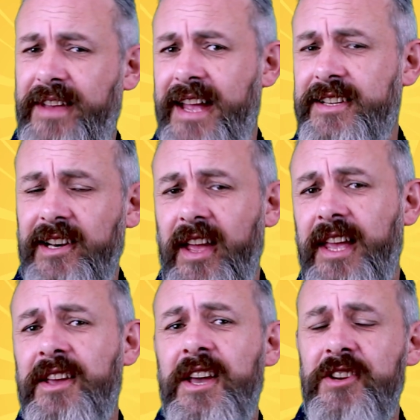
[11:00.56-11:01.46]
forget to
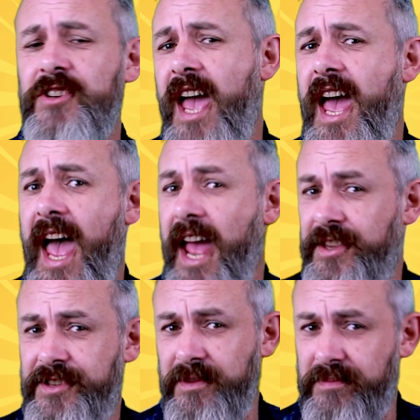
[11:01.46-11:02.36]
like, share,
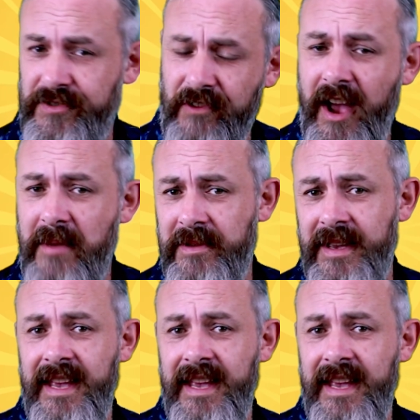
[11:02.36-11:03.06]
and subscribe.